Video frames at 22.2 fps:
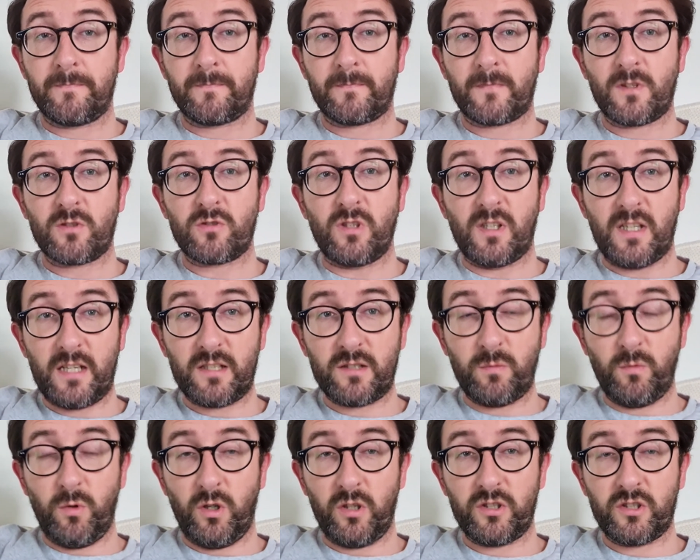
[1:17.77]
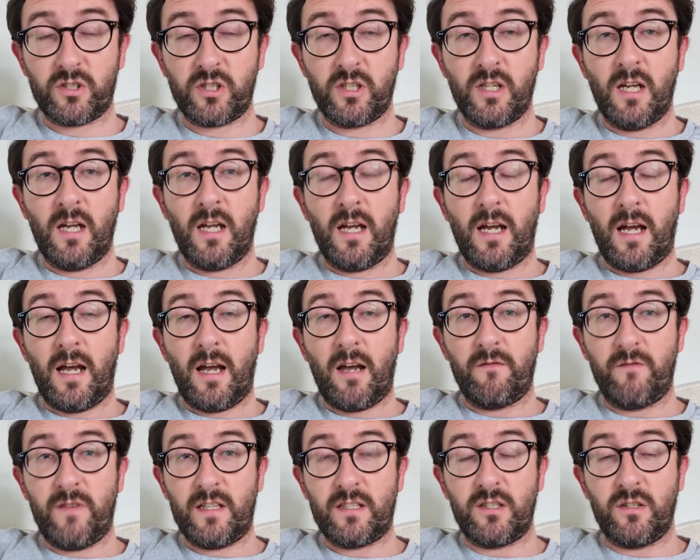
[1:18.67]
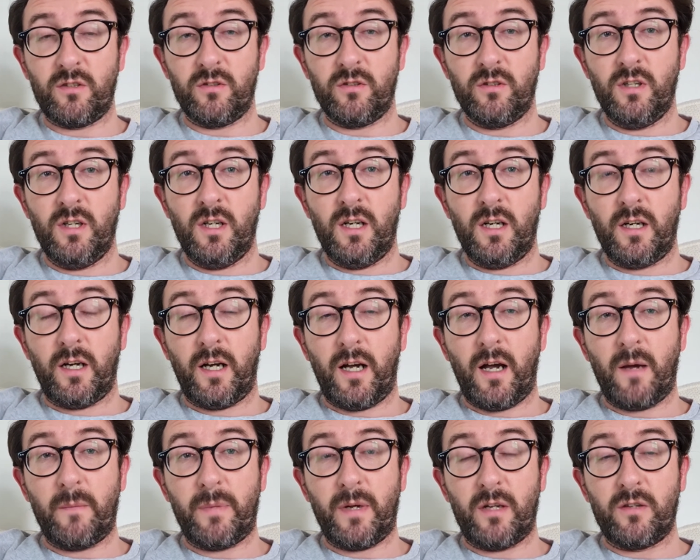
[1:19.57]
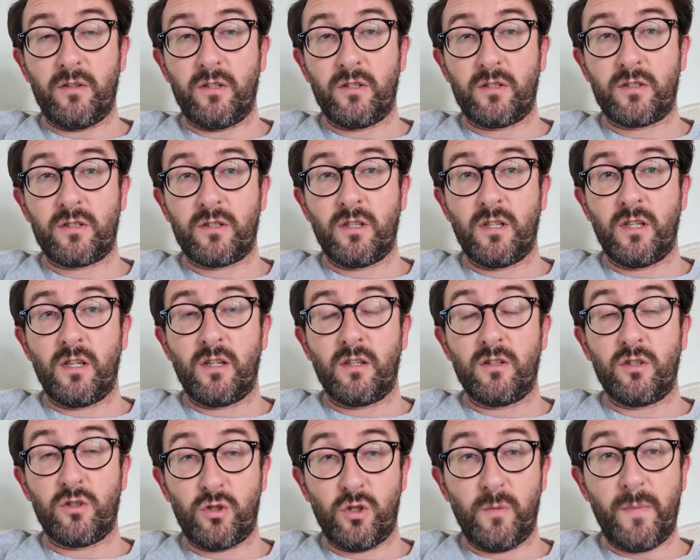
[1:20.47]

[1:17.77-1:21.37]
So let's watch a video about the two